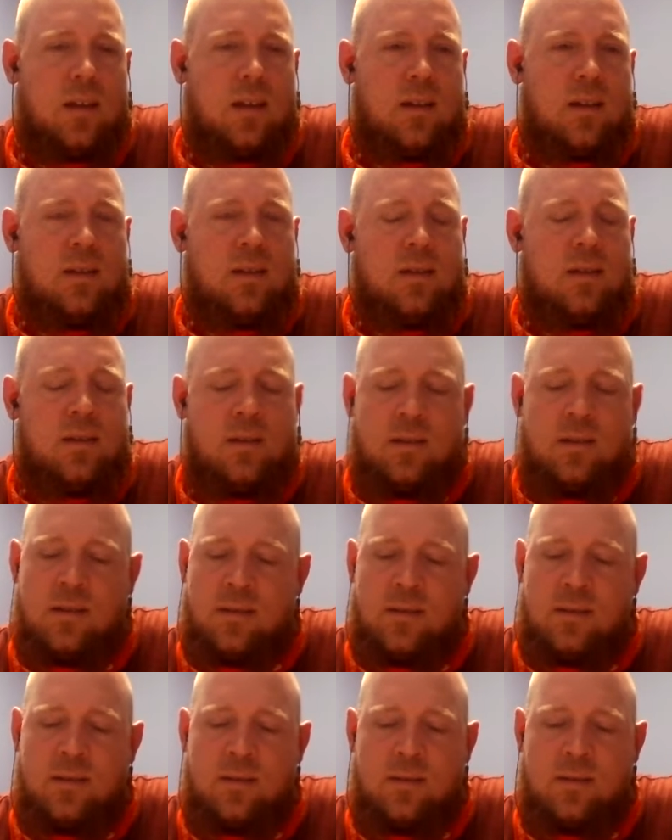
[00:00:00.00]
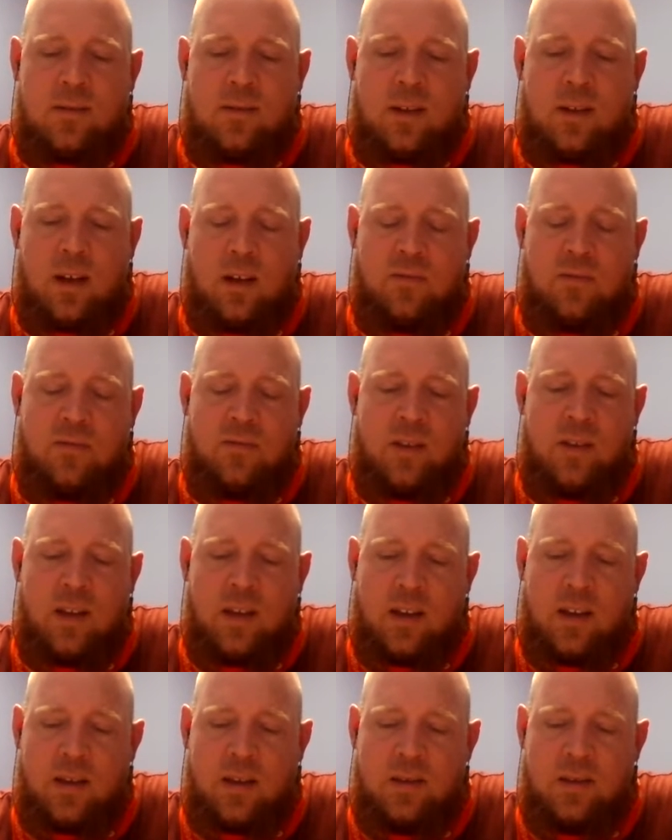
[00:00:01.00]
Oh, I feel
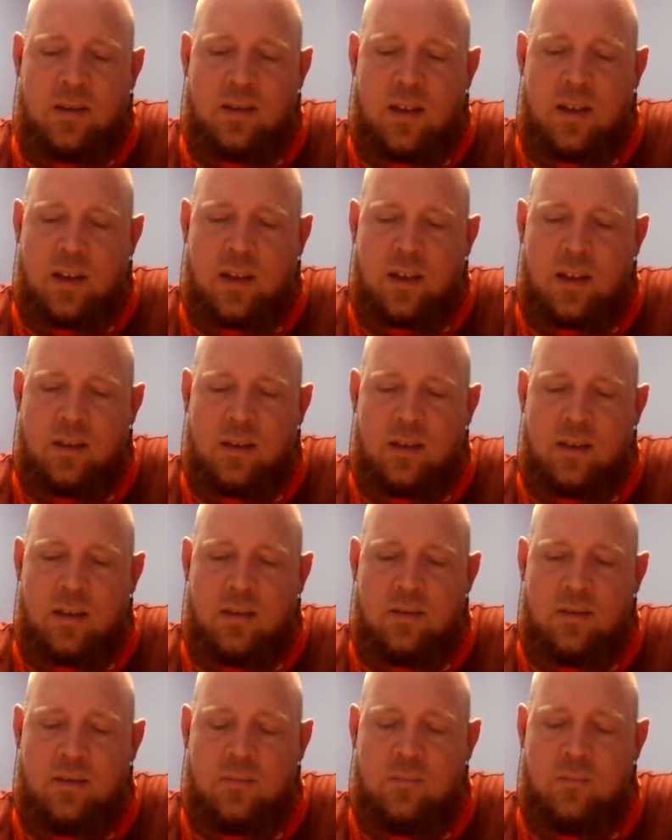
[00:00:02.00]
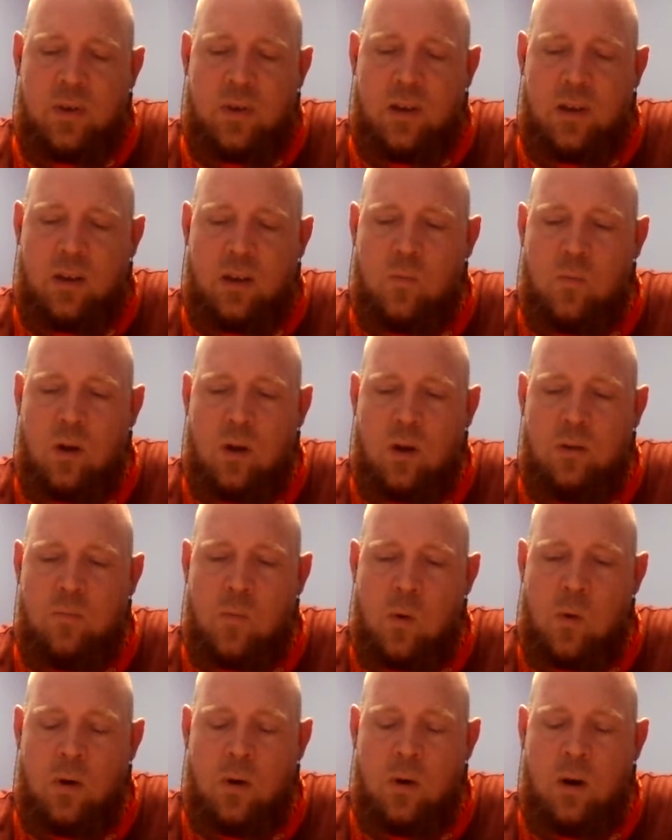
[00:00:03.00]
like I should at least pick one
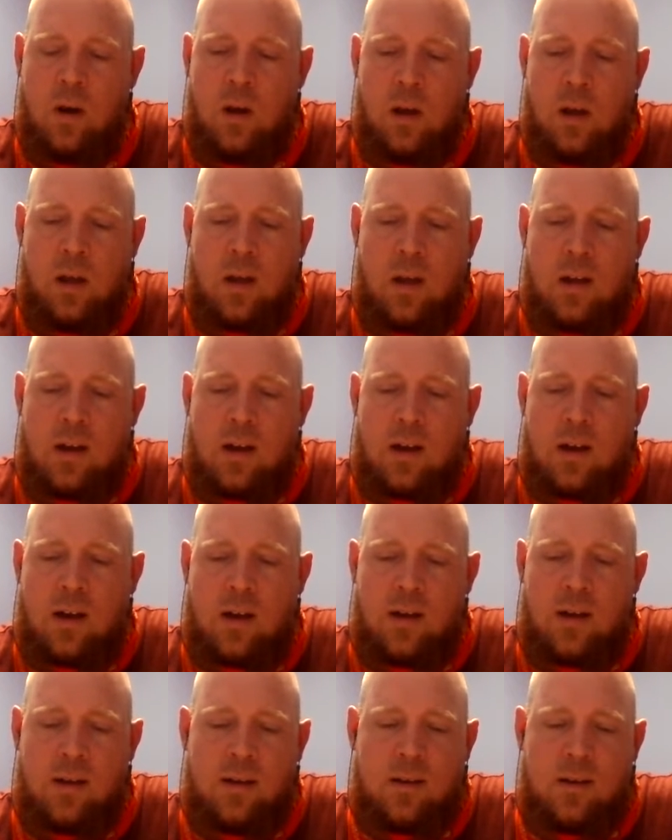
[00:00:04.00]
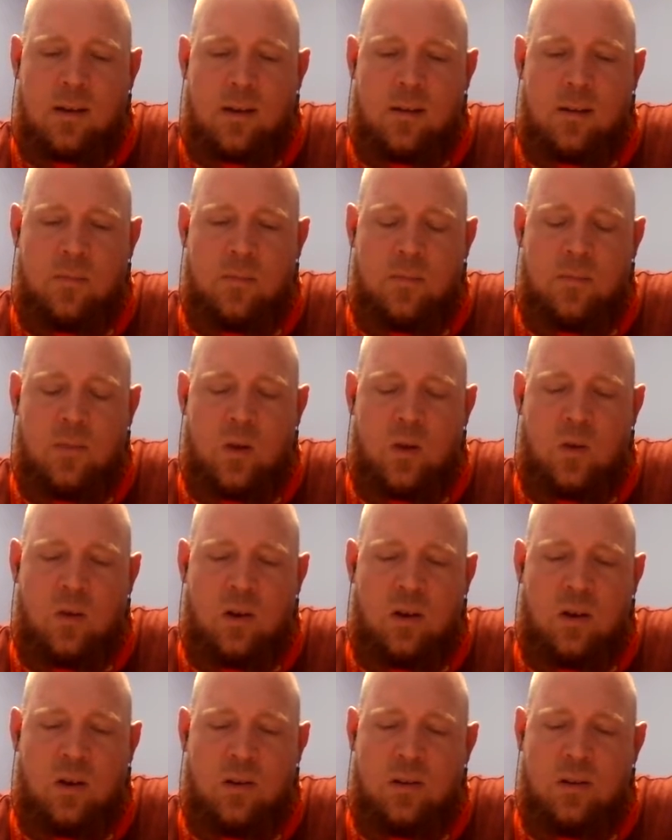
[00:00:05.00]
more.
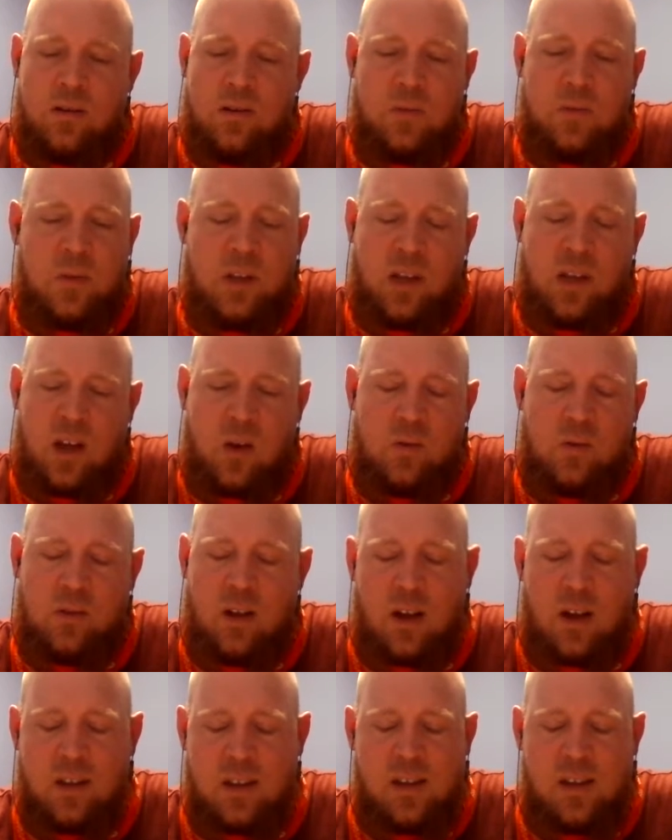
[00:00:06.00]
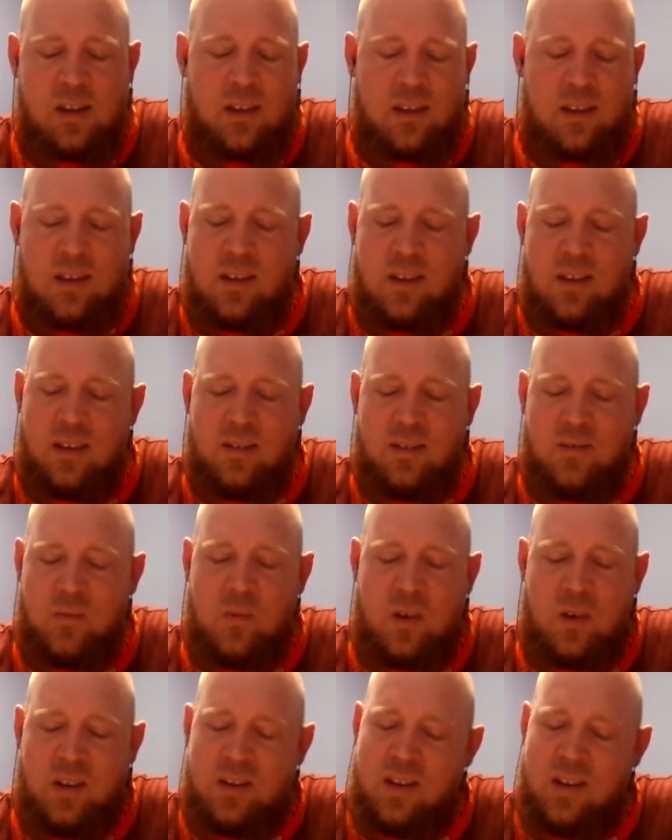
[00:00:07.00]
Or do we count Lockheed as
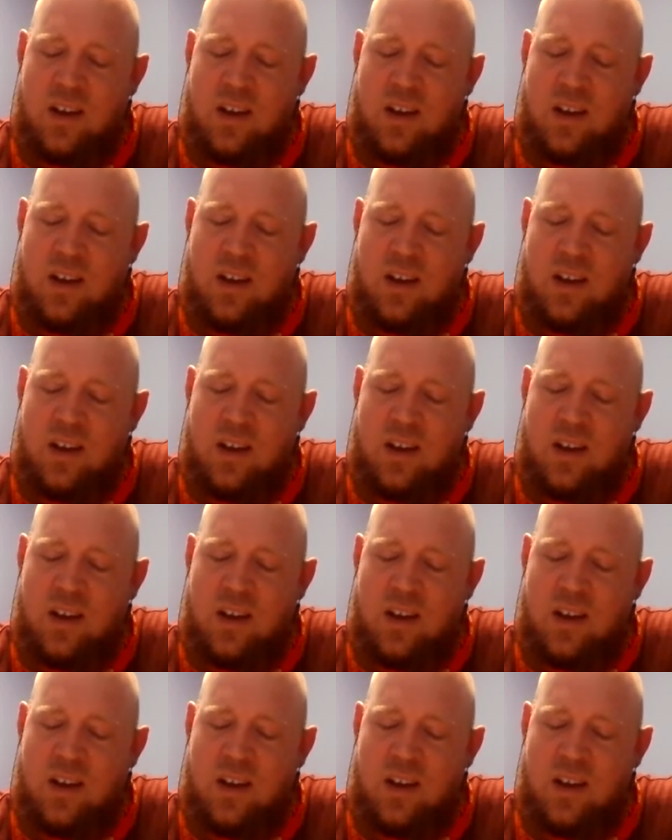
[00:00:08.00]
one?